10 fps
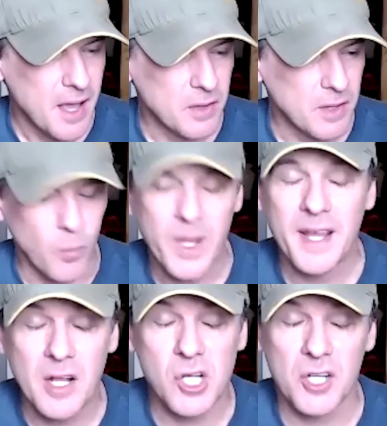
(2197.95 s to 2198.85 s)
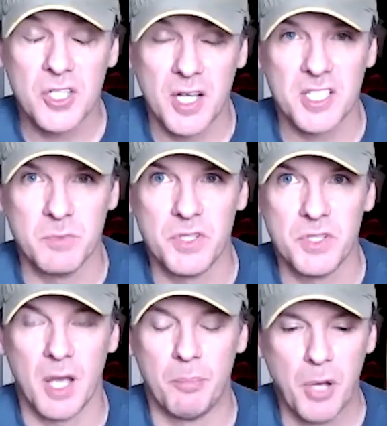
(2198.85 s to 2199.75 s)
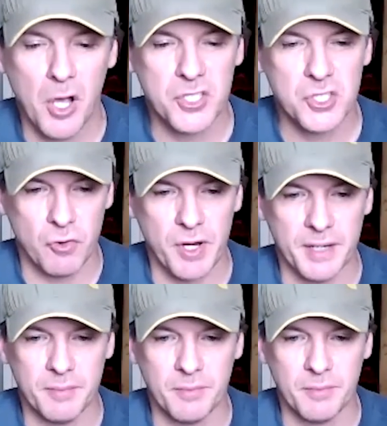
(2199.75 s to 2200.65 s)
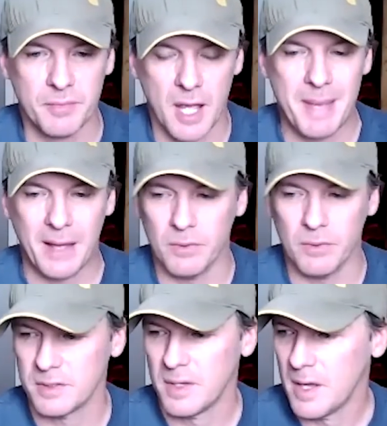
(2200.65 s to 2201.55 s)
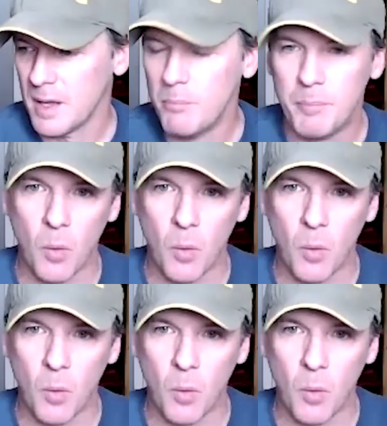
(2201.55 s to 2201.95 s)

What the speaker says: Like we charge customers a per screen amount, but